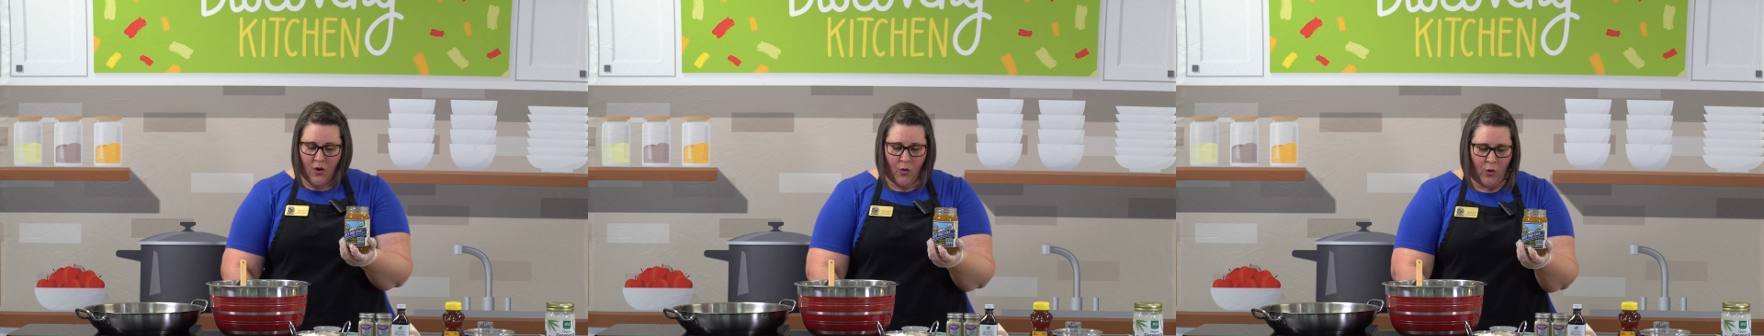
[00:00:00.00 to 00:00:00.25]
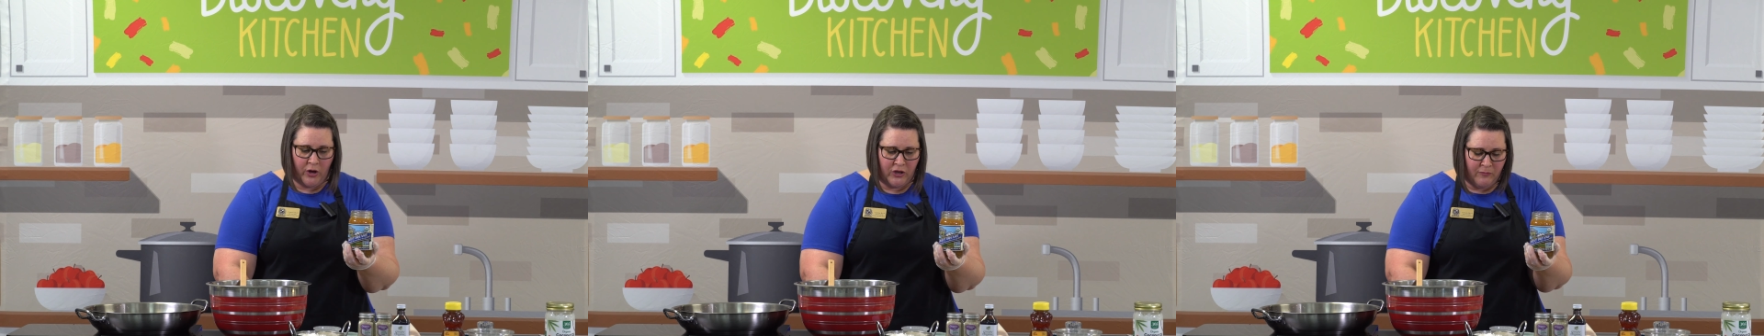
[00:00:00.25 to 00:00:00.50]

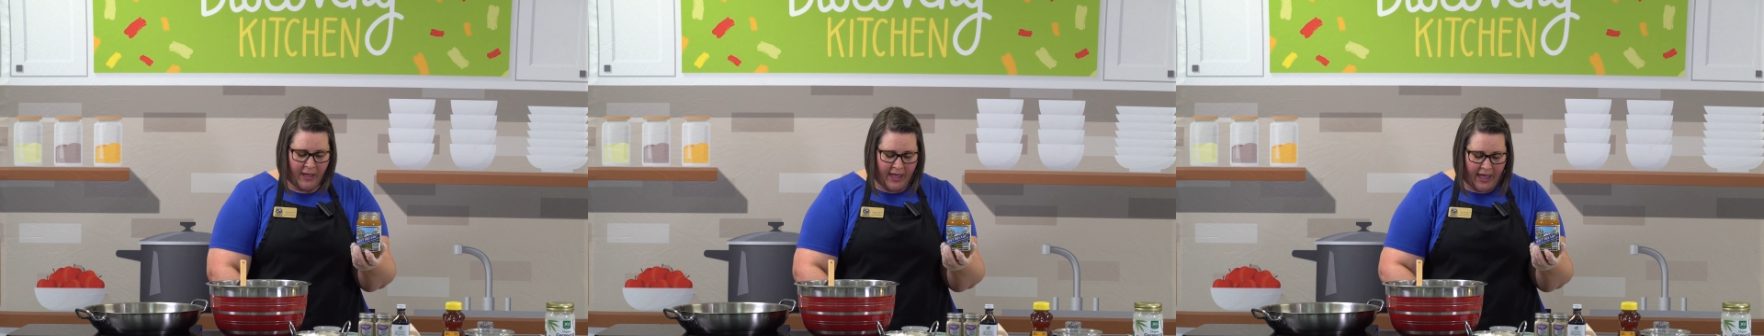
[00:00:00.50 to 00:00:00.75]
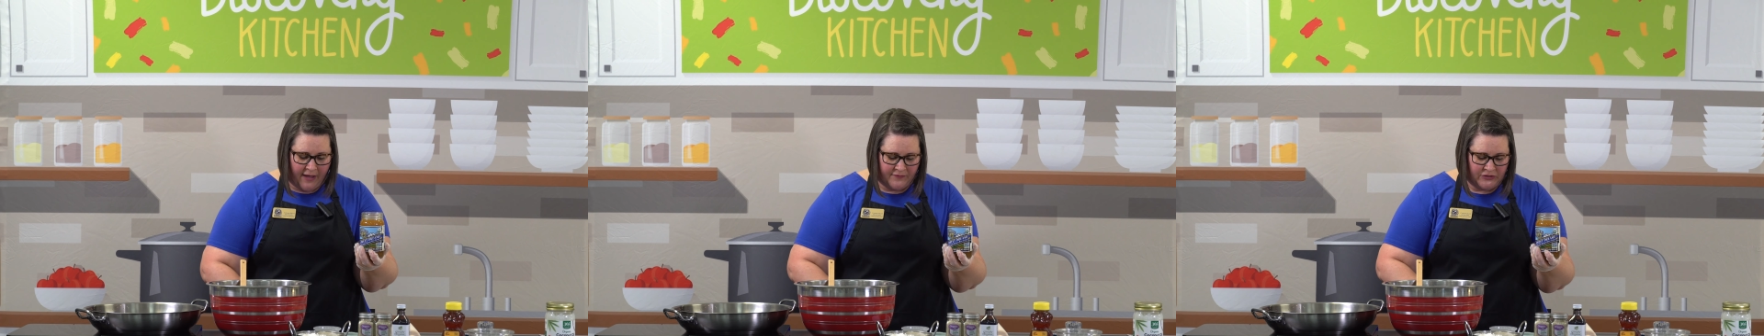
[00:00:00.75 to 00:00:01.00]
or you may
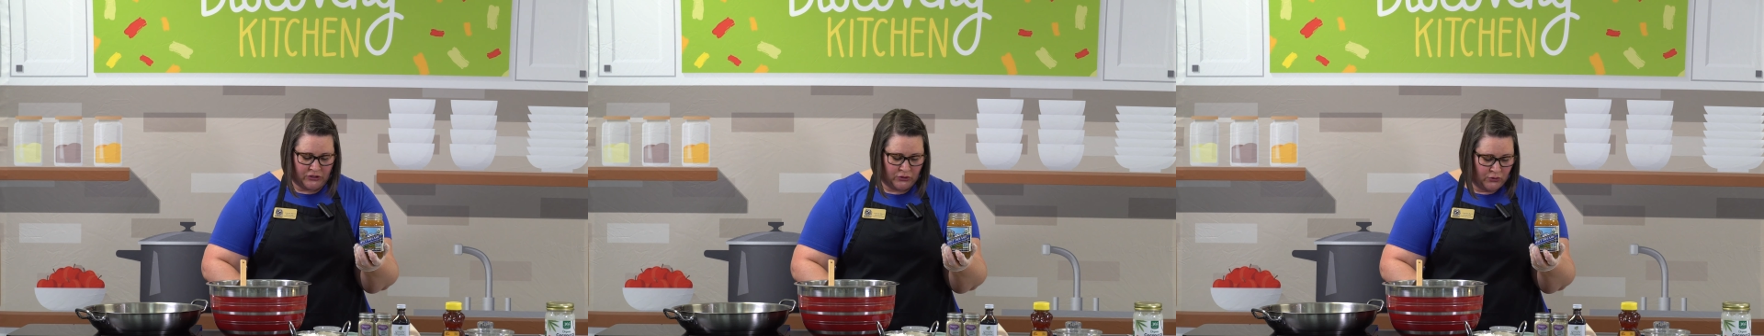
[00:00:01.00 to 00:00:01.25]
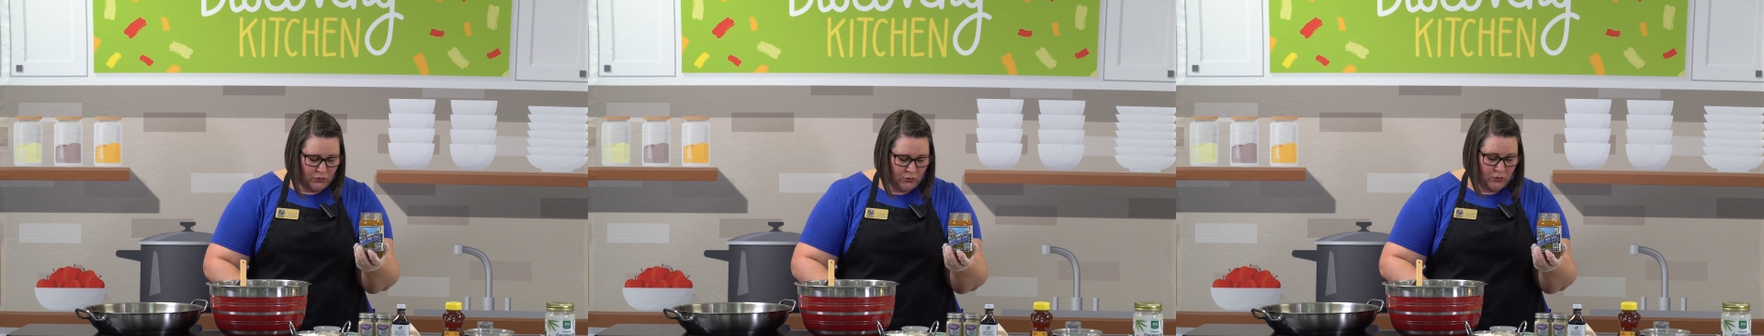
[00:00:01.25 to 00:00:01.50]
have
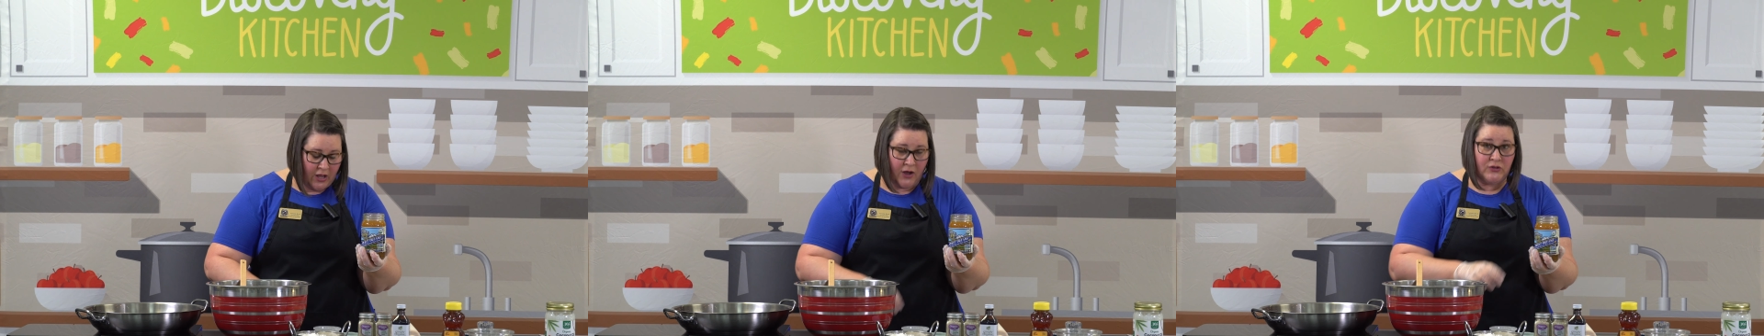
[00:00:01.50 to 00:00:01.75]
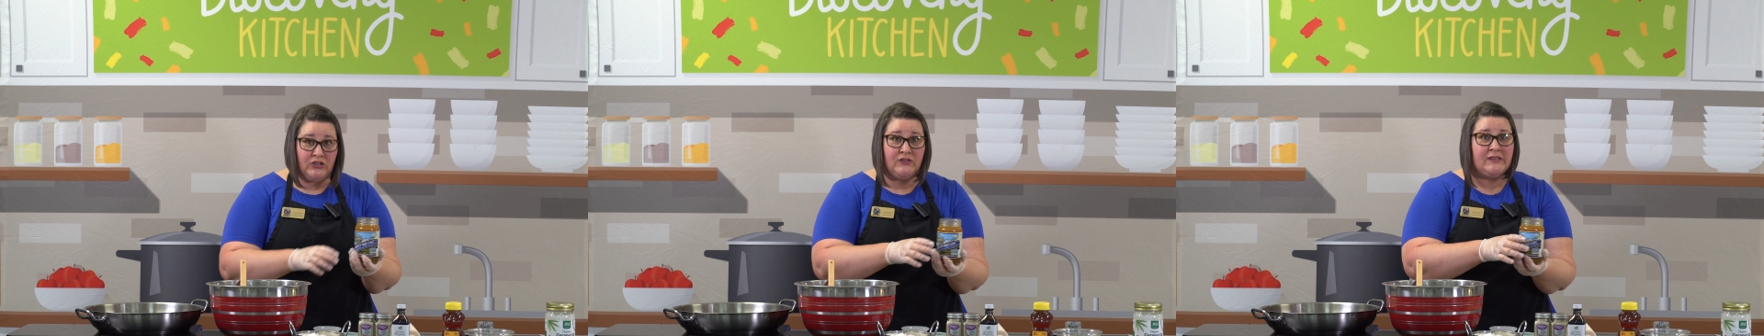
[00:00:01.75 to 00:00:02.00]
to go
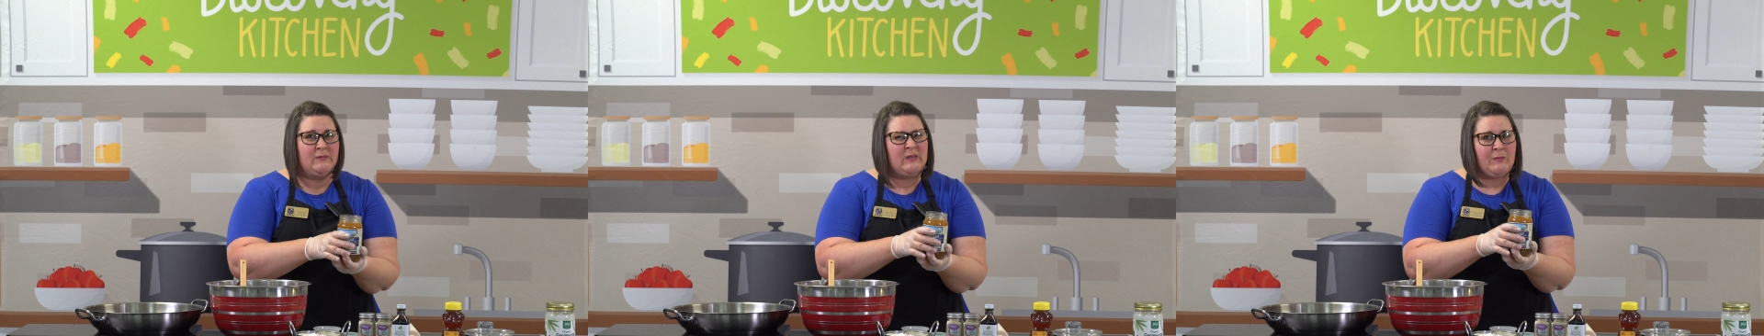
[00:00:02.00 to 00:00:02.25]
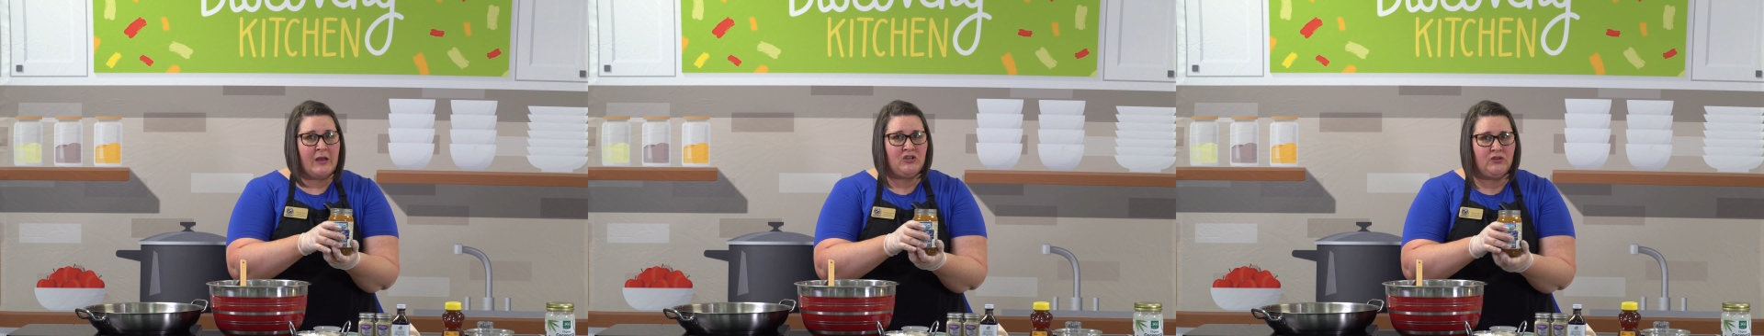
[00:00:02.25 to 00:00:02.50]
to some
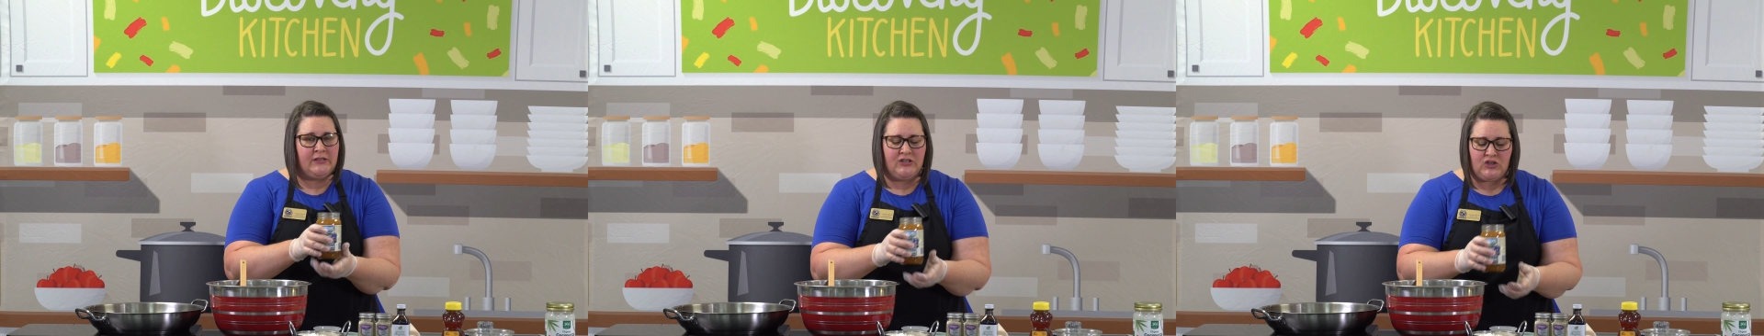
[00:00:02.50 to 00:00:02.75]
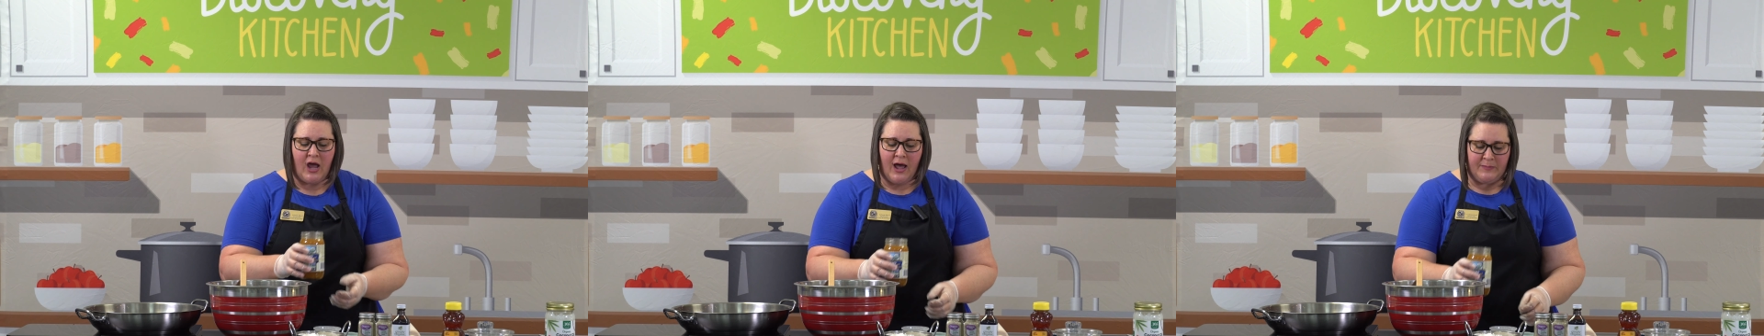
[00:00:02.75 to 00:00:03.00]
specialty
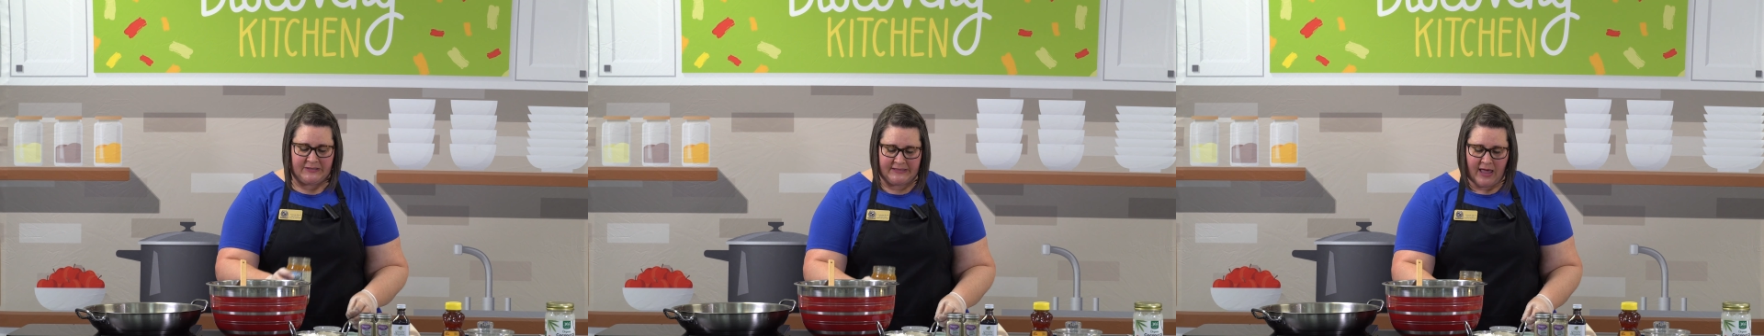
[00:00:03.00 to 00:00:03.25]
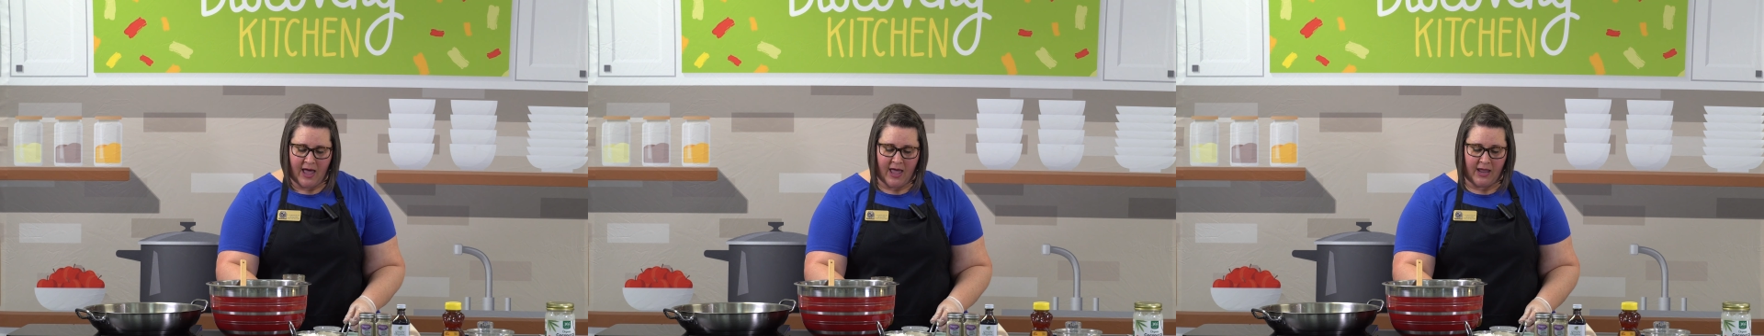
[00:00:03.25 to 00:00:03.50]
shops
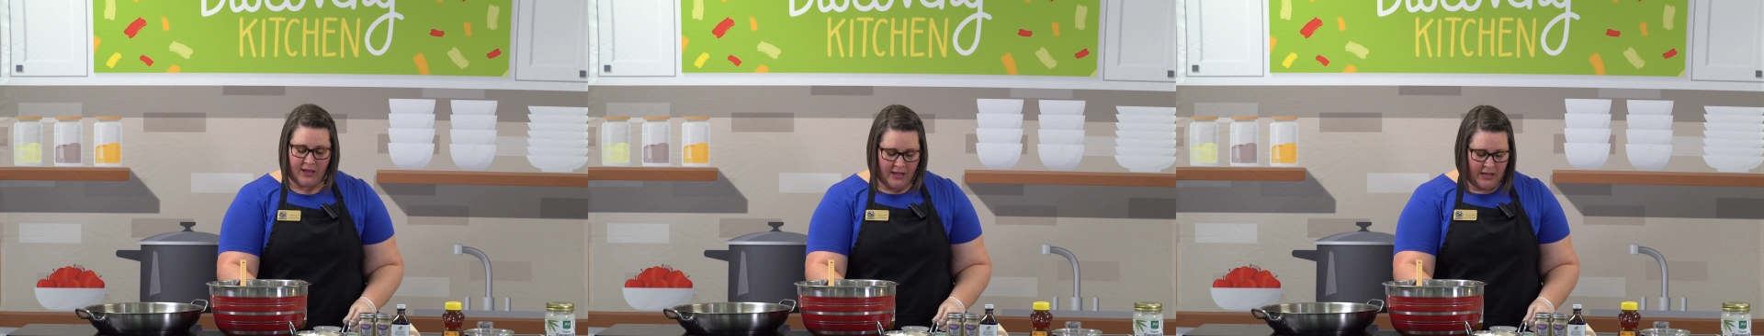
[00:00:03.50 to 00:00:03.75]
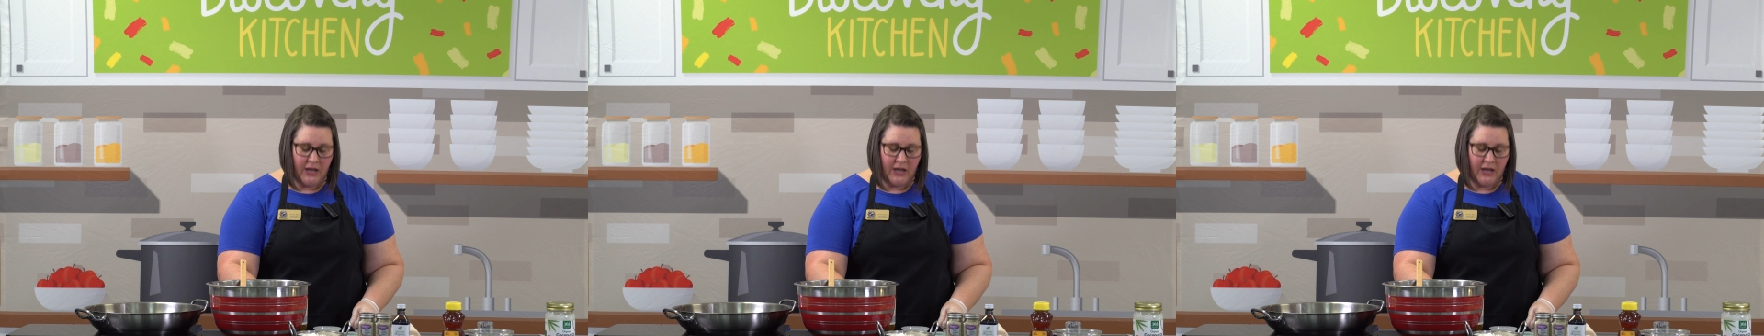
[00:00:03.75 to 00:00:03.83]
like